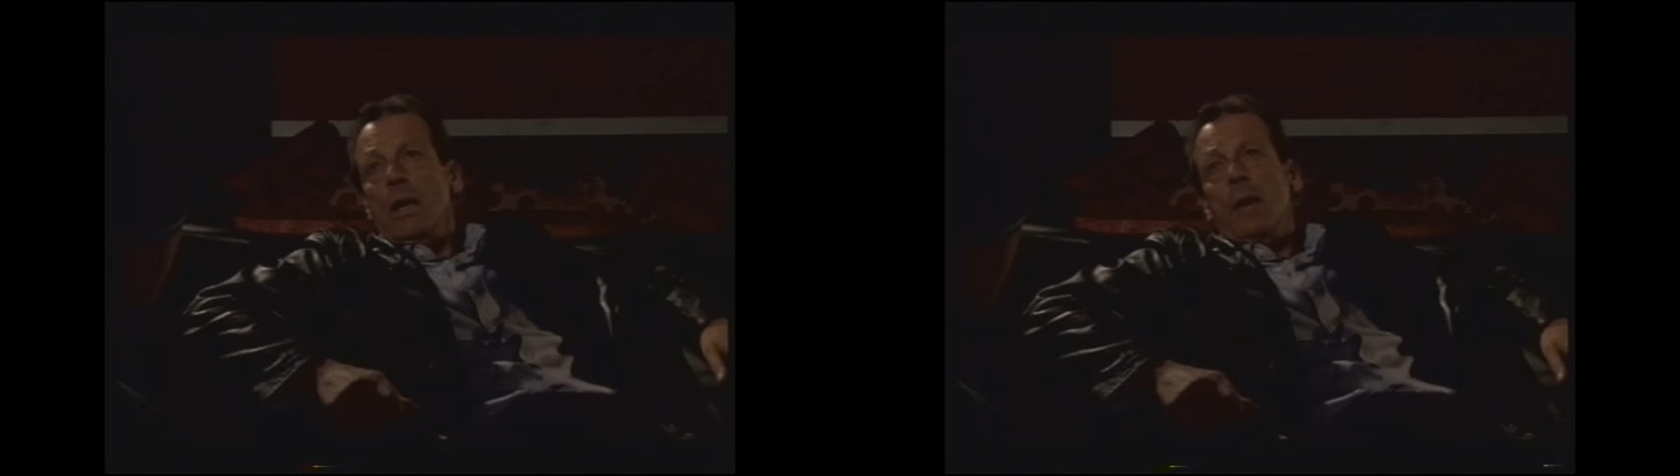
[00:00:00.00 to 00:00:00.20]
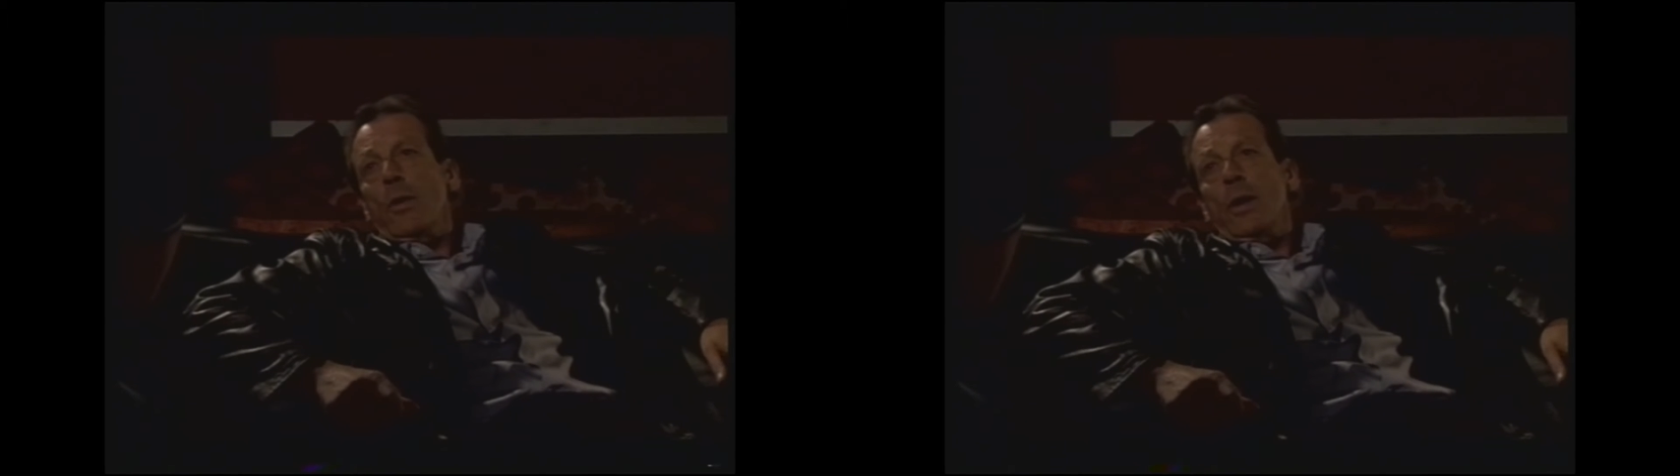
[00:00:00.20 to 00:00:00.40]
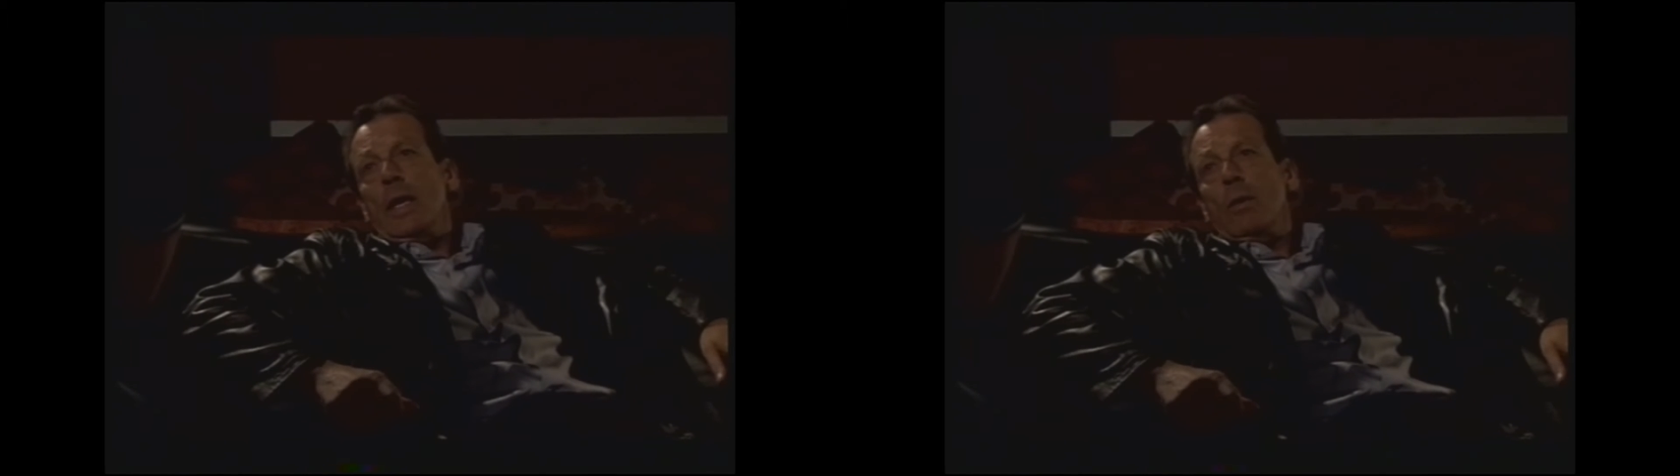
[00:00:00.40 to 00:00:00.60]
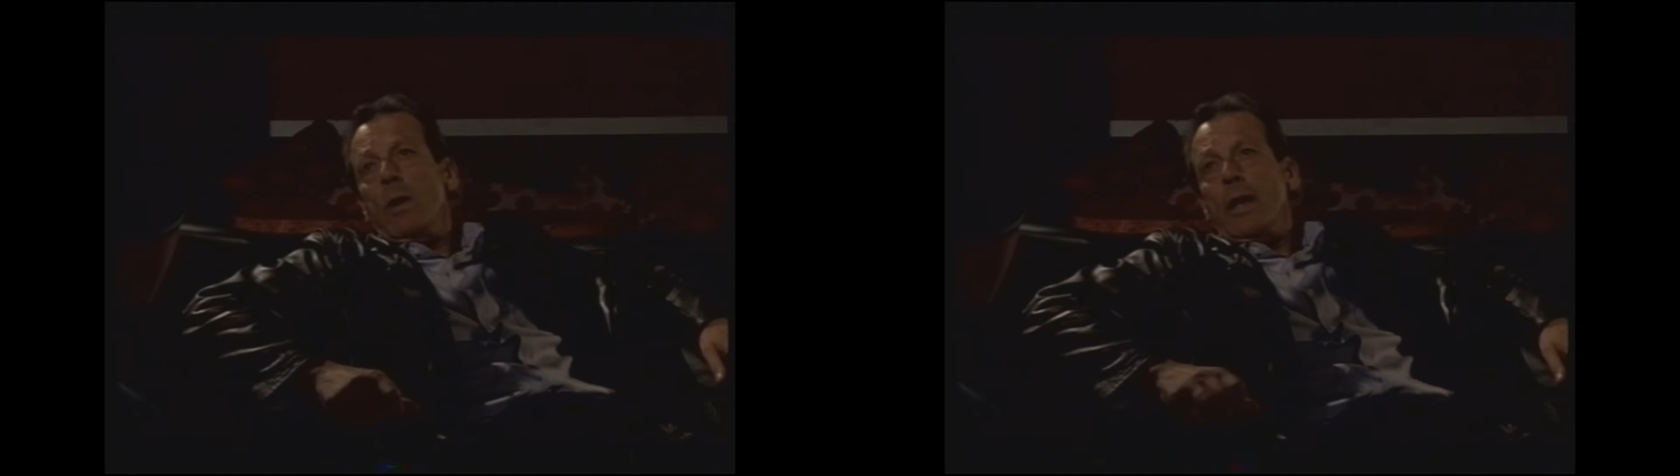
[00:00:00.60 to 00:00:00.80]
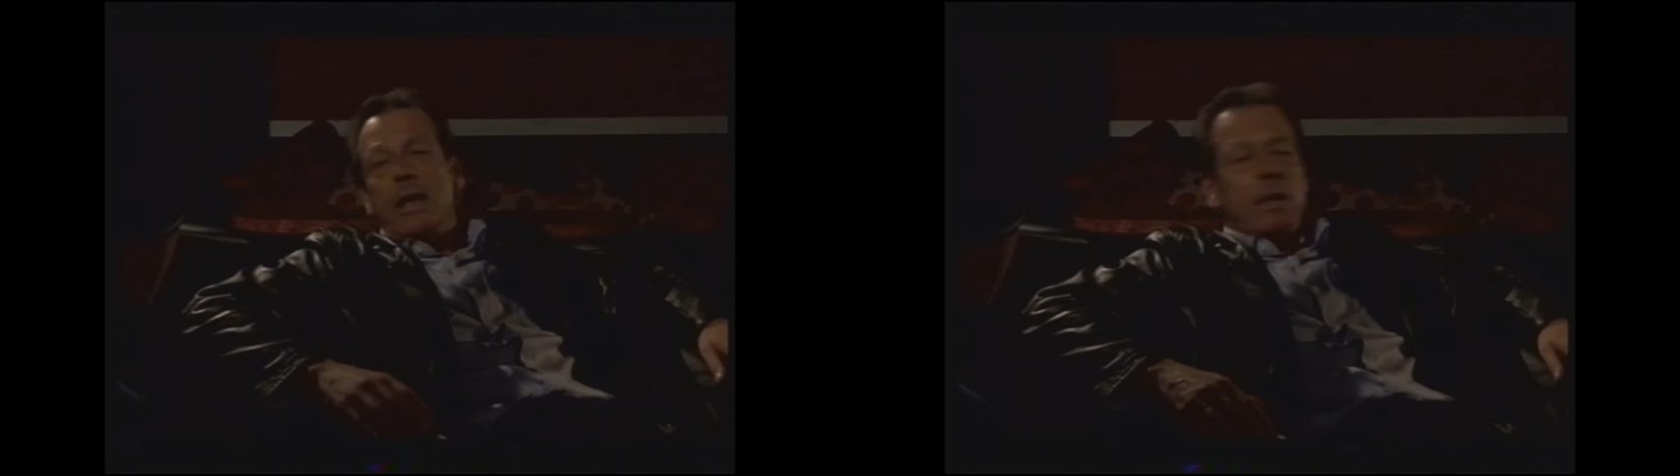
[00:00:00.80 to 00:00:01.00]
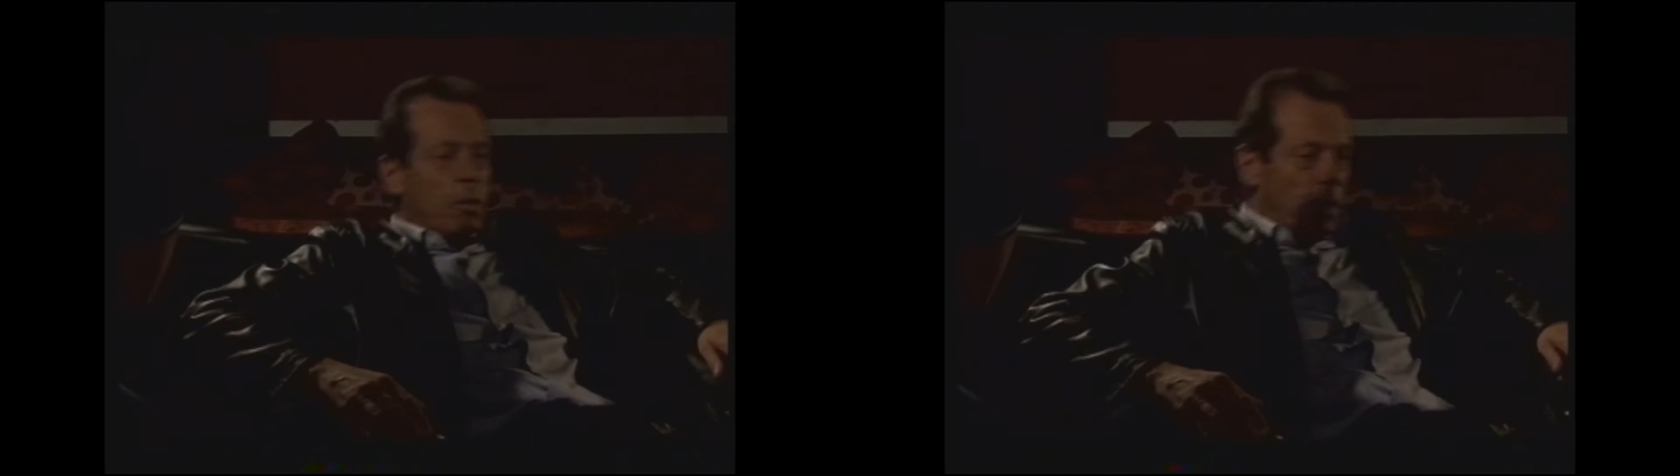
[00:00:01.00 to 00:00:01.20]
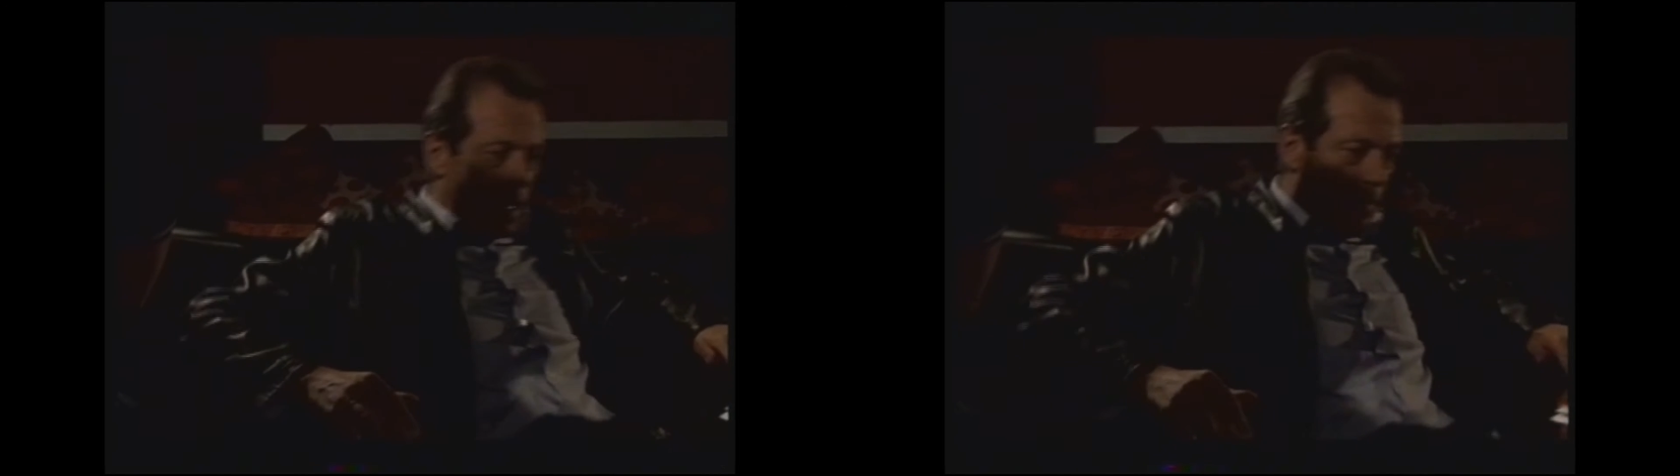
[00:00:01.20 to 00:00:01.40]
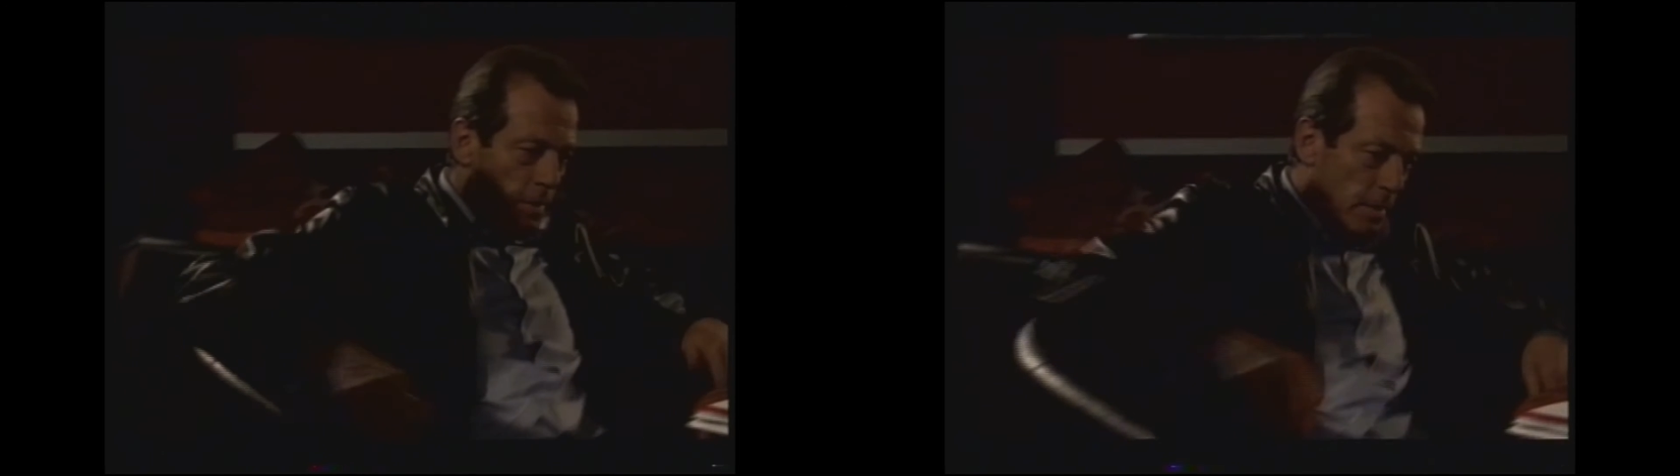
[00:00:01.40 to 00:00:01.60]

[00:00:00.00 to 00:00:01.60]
I'm not here to wind anybody up.